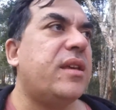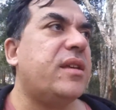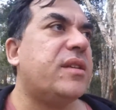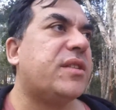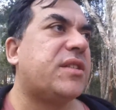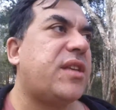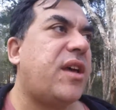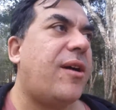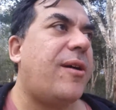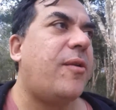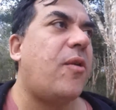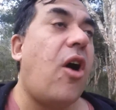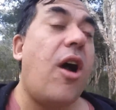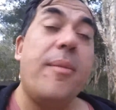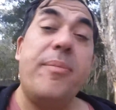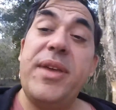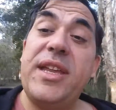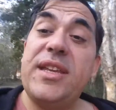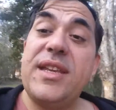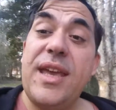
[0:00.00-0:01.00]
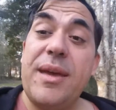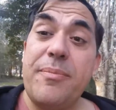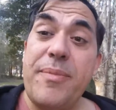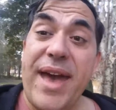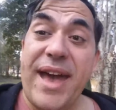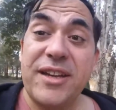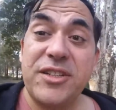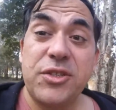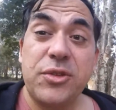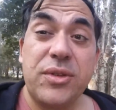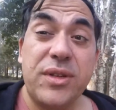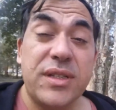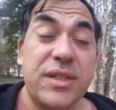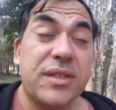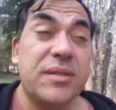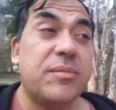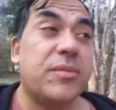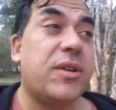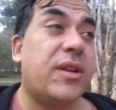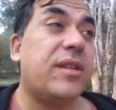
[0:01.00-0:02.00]
So I better get back to it,
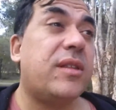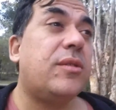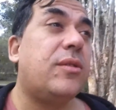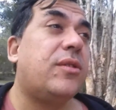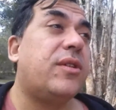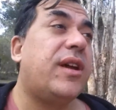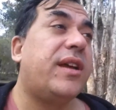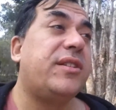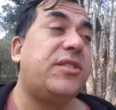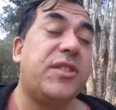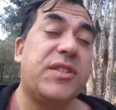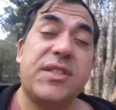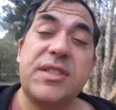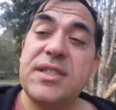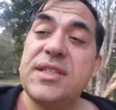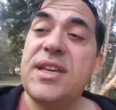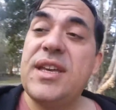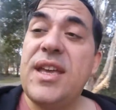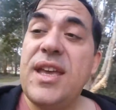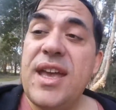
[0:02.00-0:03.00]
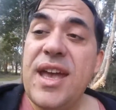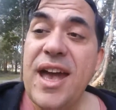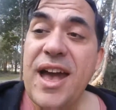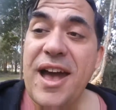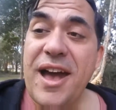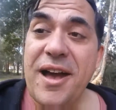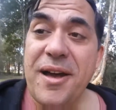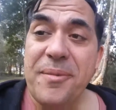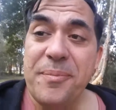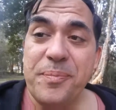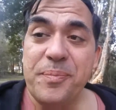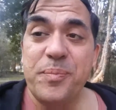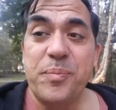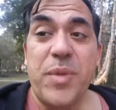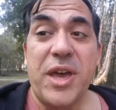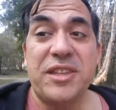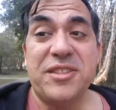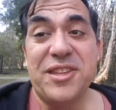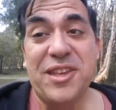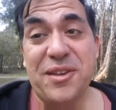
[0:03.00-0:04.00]
but I thought I'd just
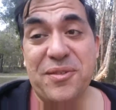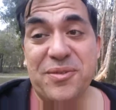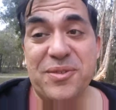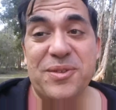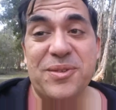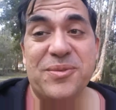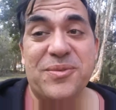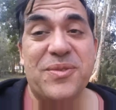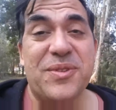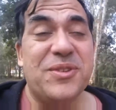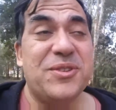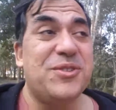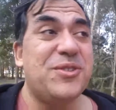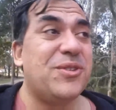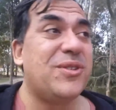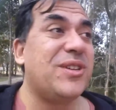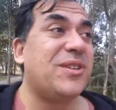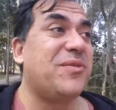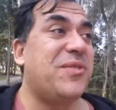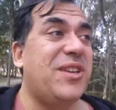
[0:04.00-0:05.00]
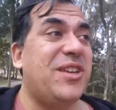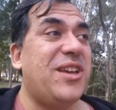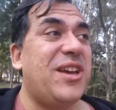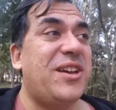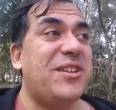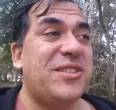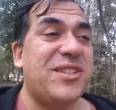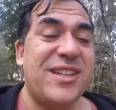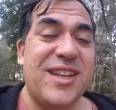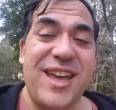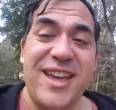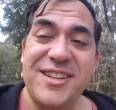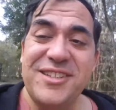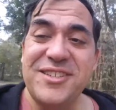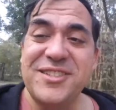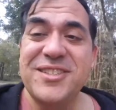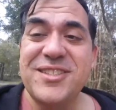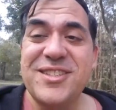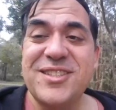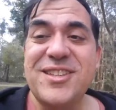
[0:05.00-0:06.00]
make the effort of doing a video today
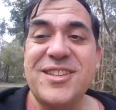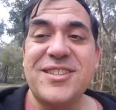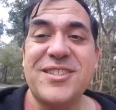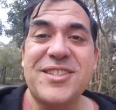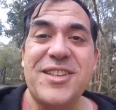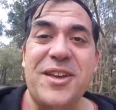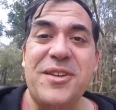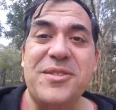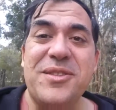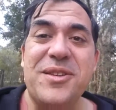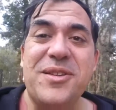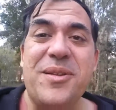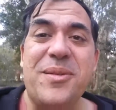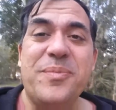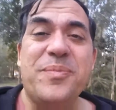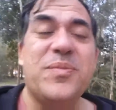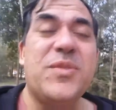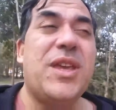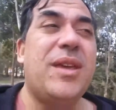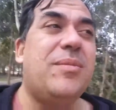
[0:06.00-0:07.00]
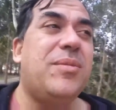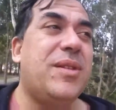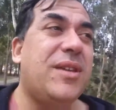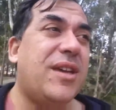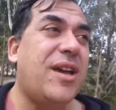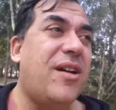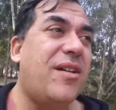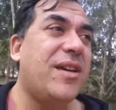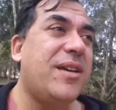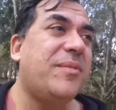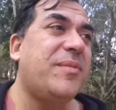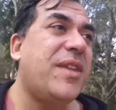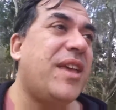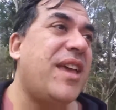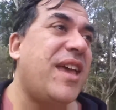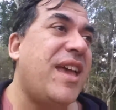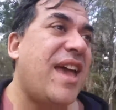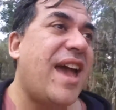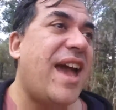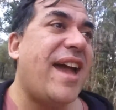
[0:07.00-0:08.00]
just so that I'm keeping going.
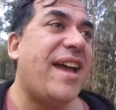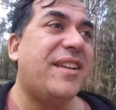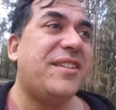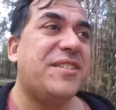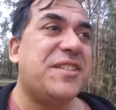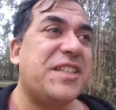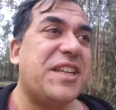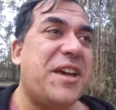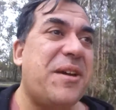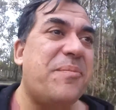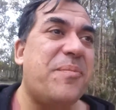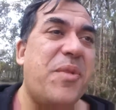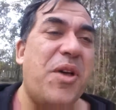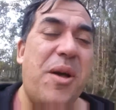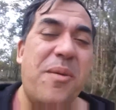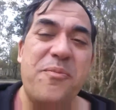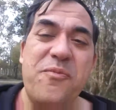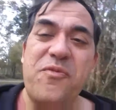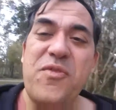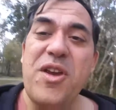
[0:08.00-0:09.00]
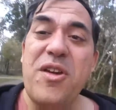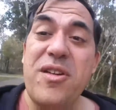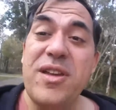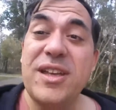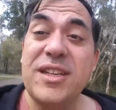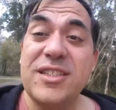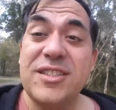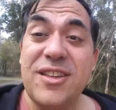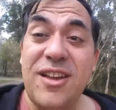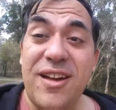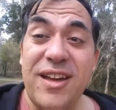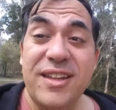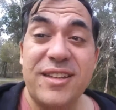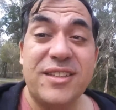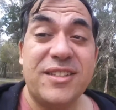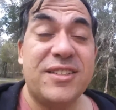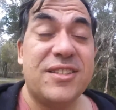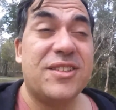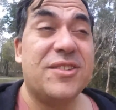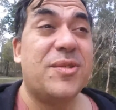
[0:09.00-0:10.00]
And I'm very excited
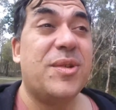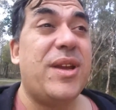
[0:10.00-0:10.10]
to